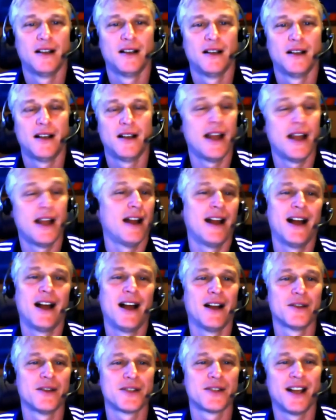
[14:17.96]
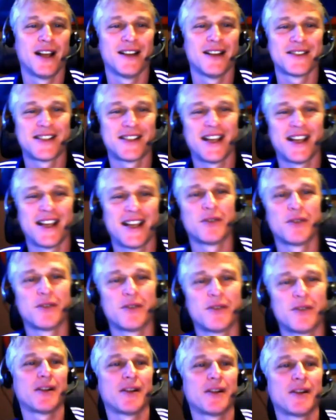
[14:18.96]
Yeah, outstanding.
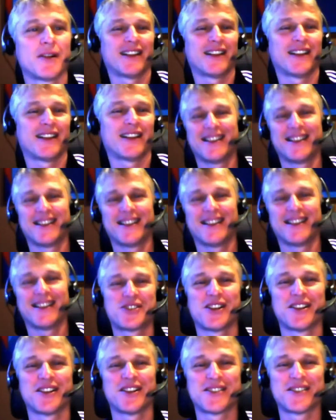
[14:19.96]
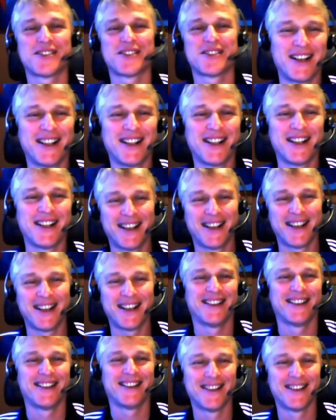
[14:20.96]
Remember to click that share screen again,
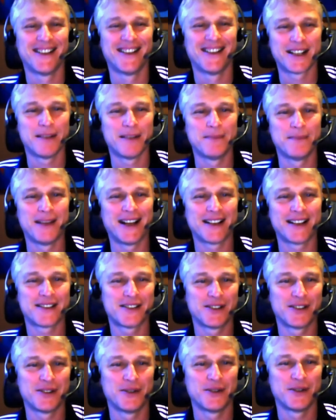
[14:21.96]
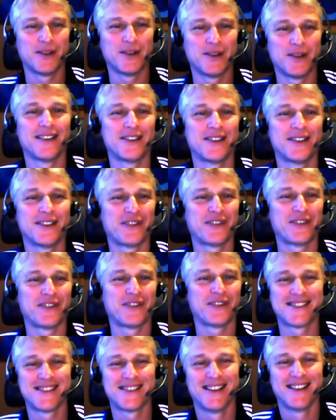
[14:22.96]
to come back to your
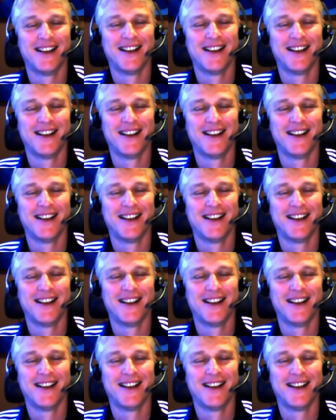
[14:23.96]
face.